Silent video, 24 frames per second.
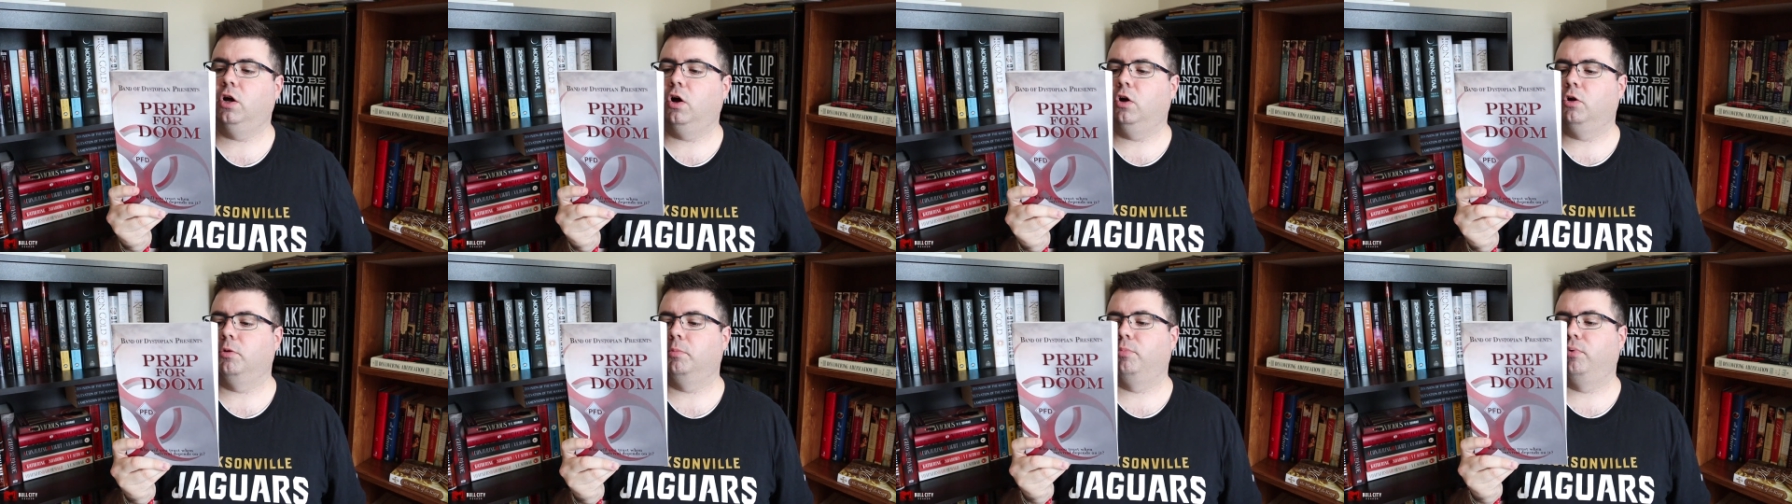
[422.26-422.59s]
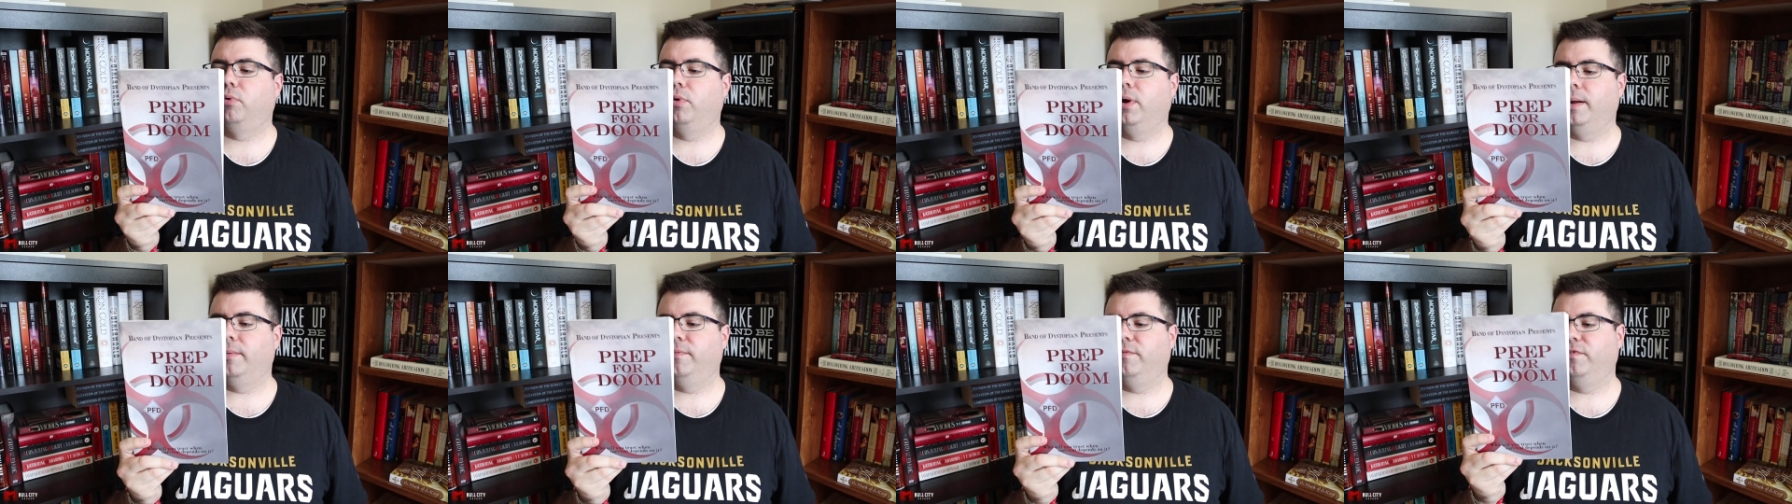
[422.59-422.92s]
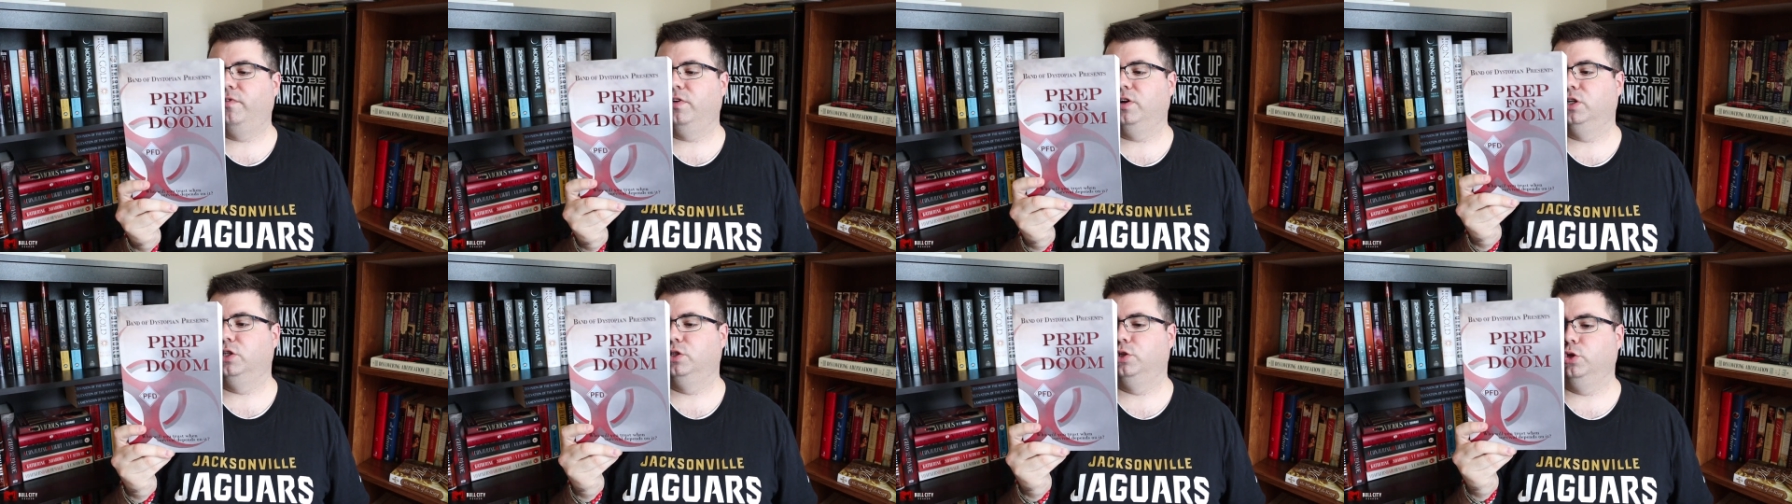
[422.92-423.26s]
called Prep
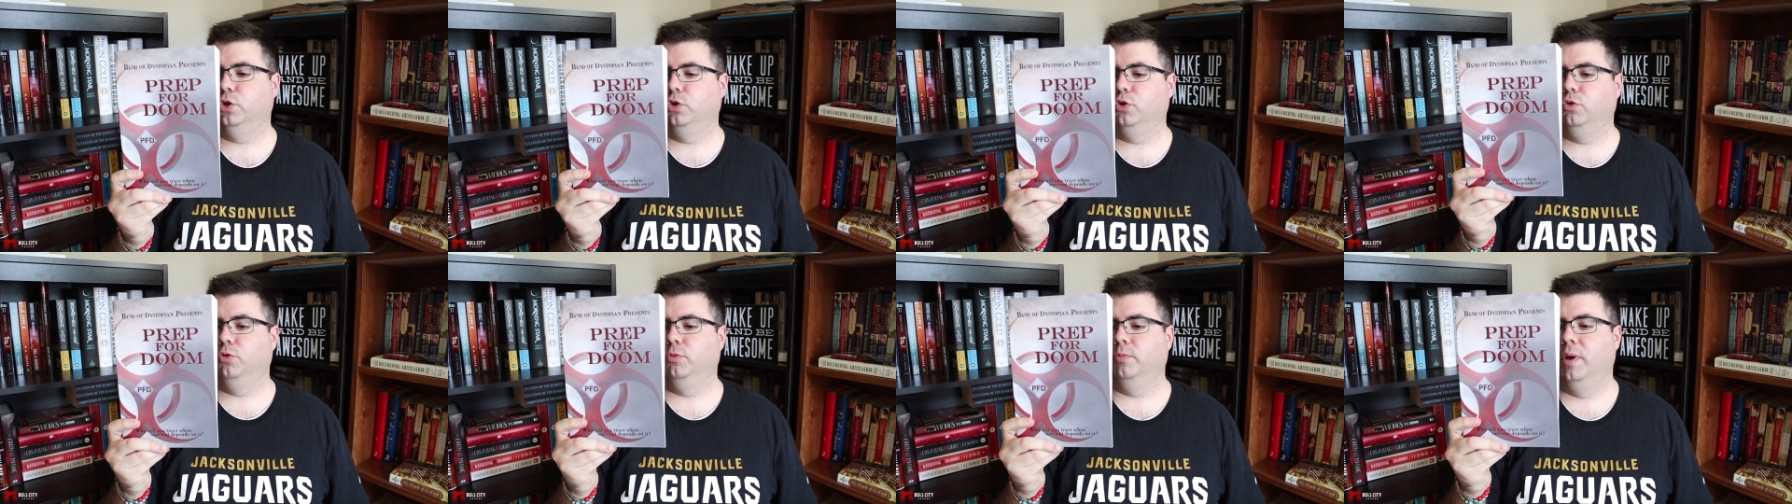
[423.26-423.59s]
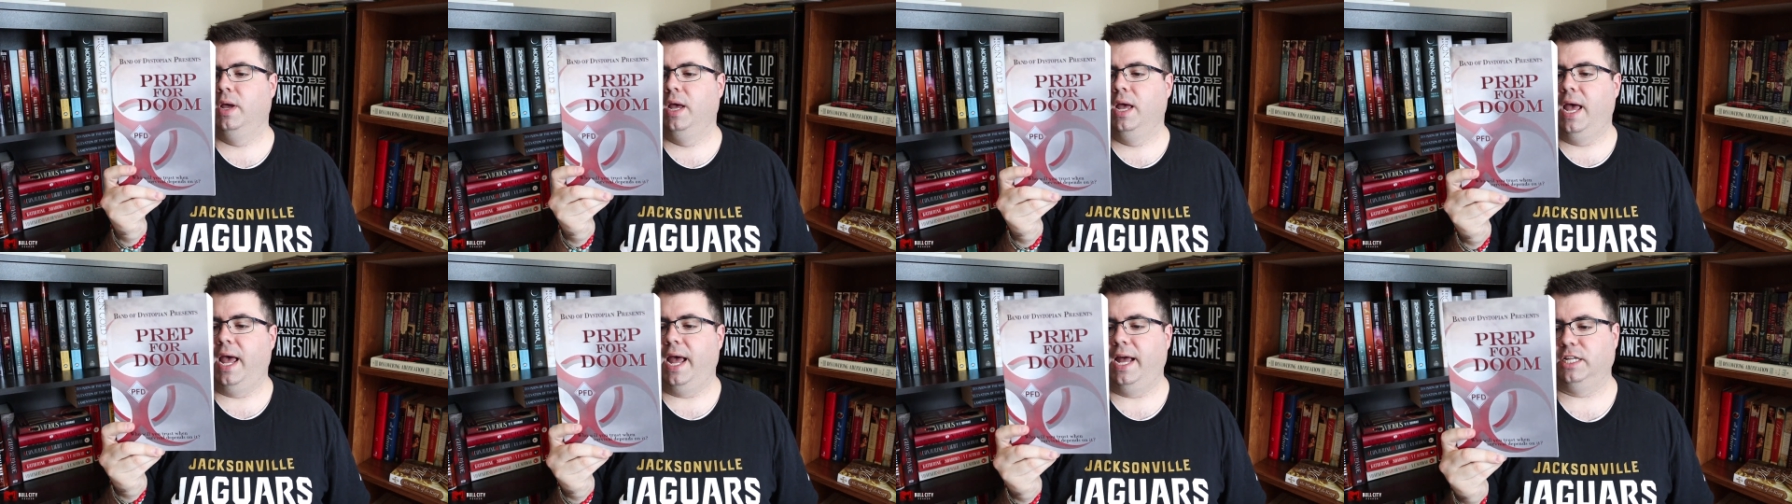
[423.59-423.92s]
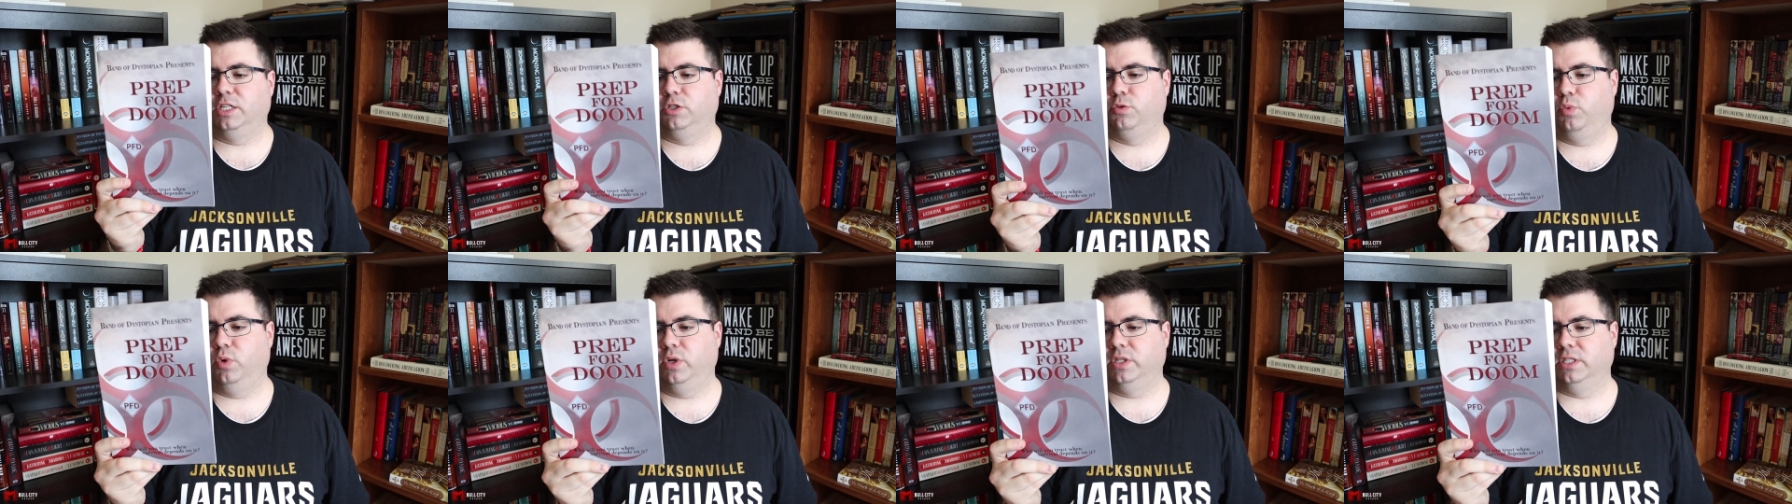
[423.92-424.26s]
for Doom
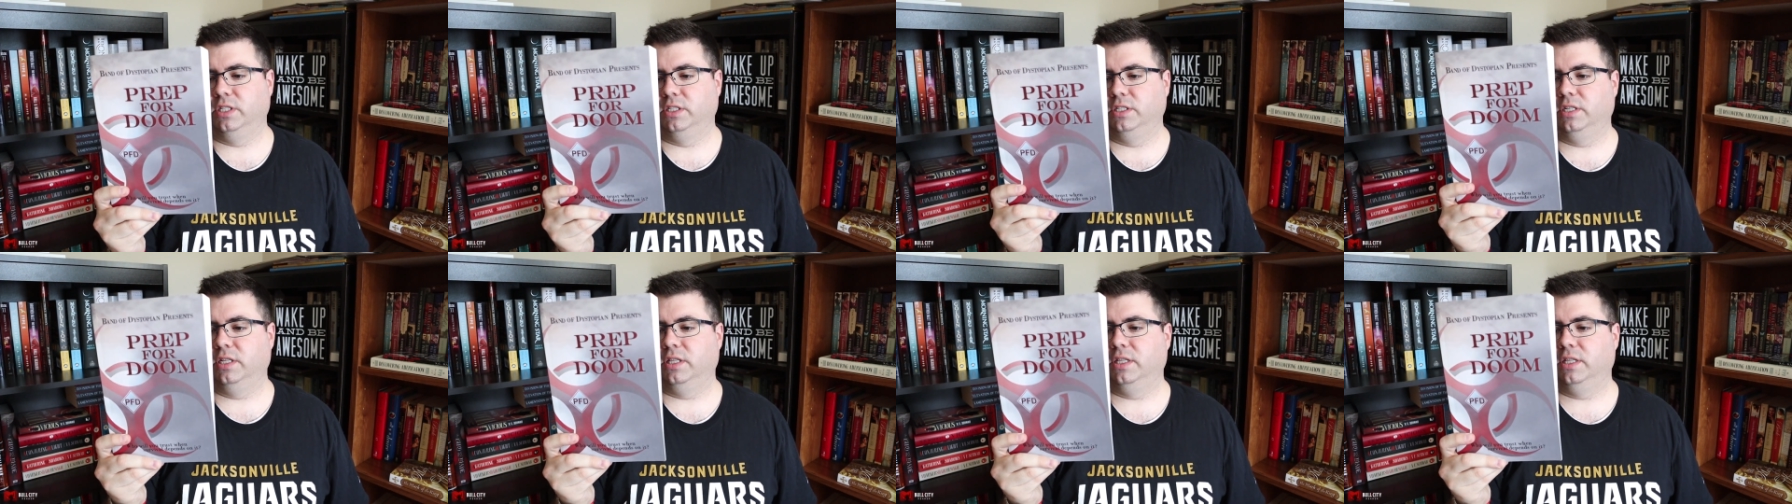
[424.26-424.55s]
has risen